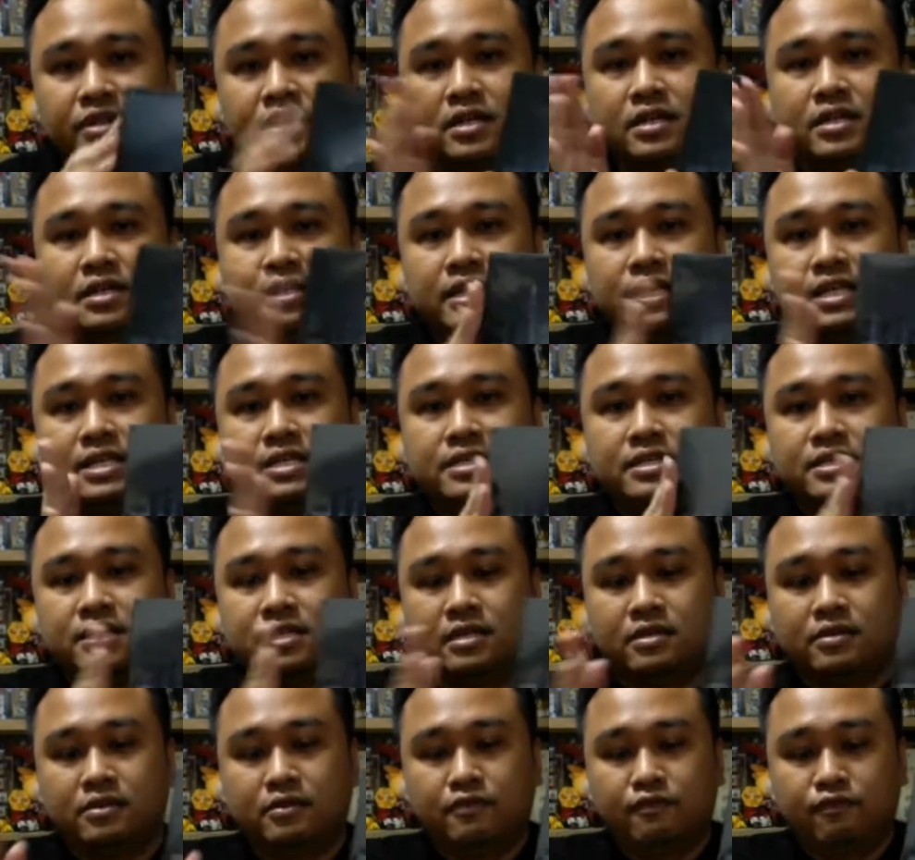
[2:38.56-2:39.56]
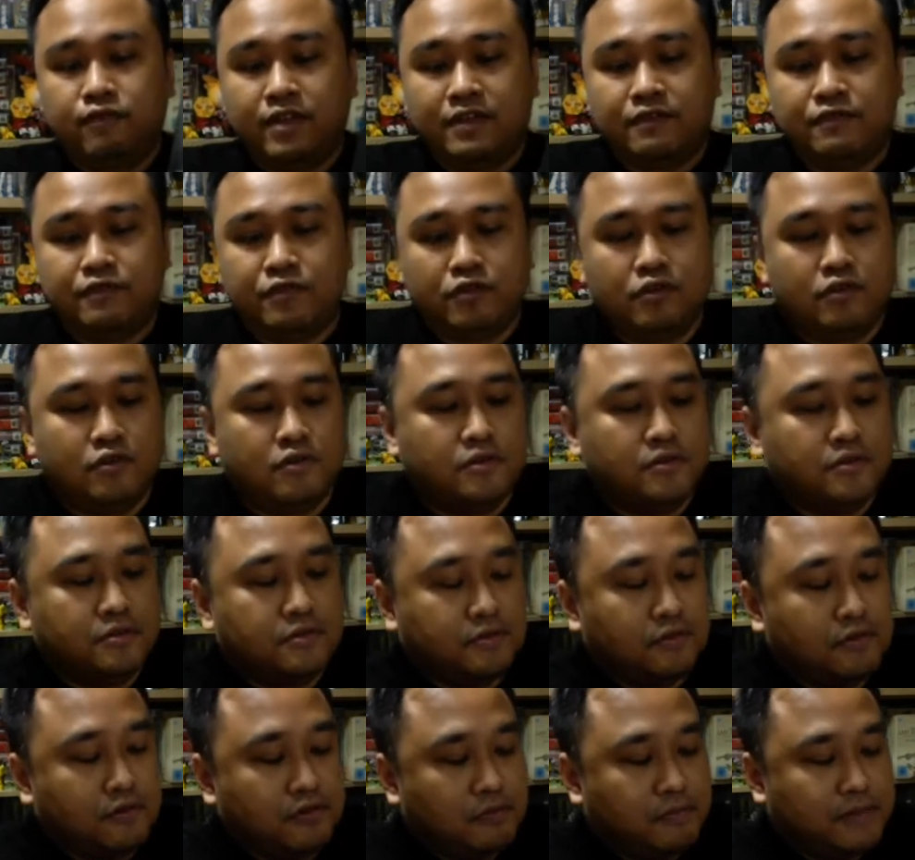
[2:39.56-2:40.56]
this Flip 4.
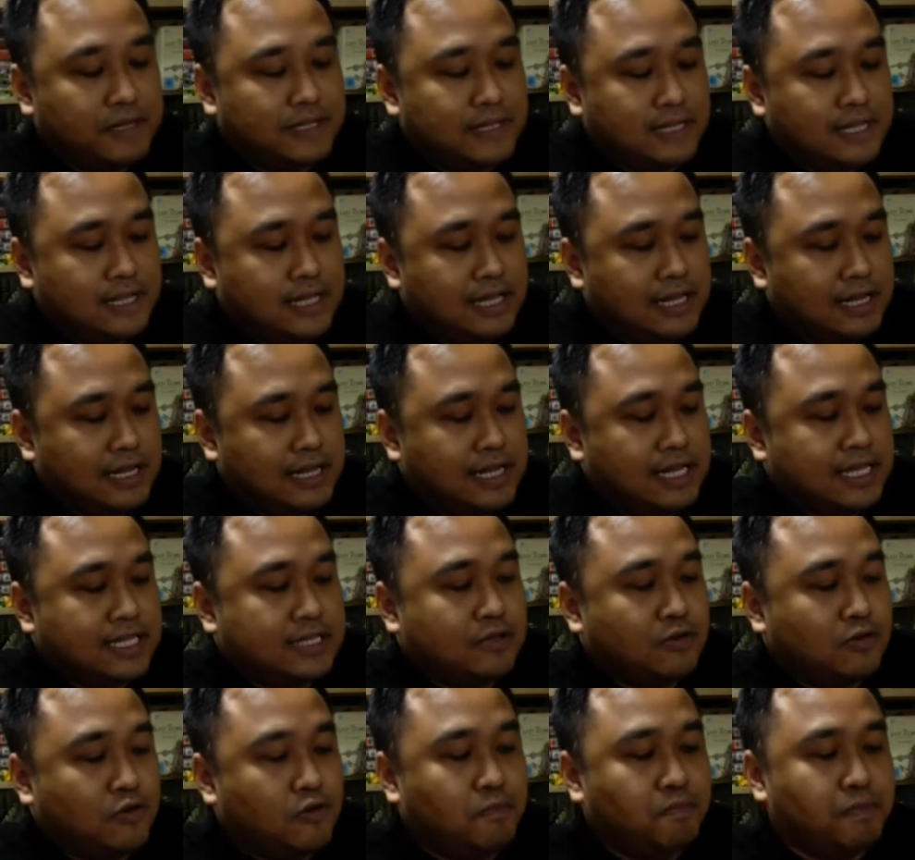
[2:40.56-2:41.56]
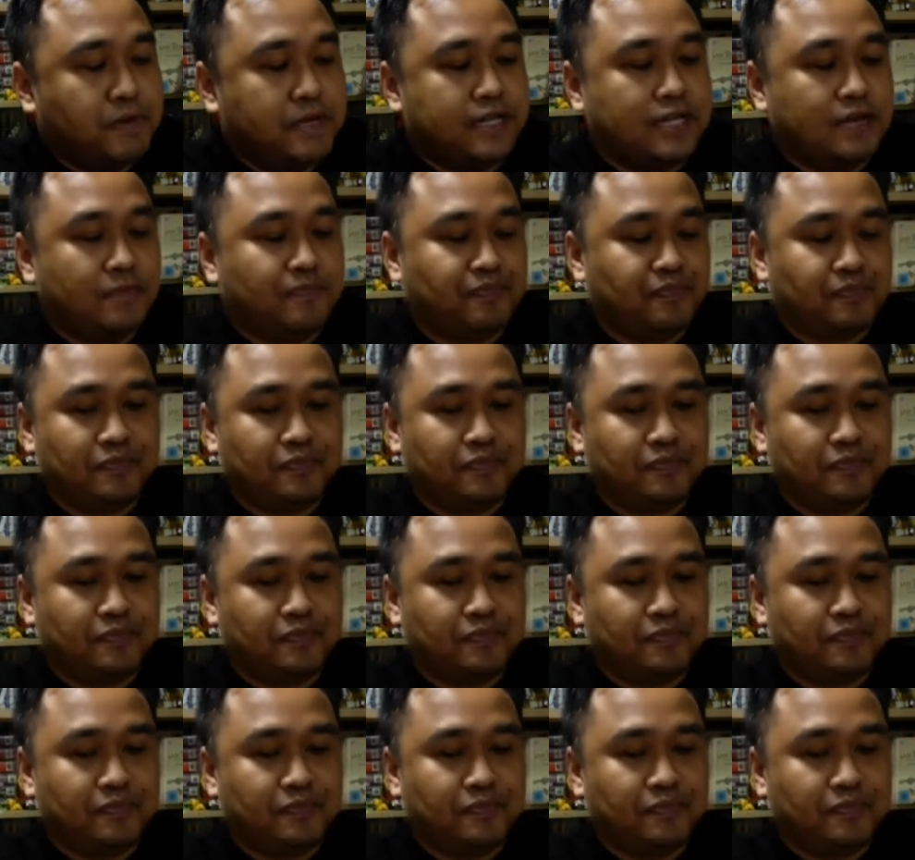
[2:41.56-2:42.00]
So basically, let's open up.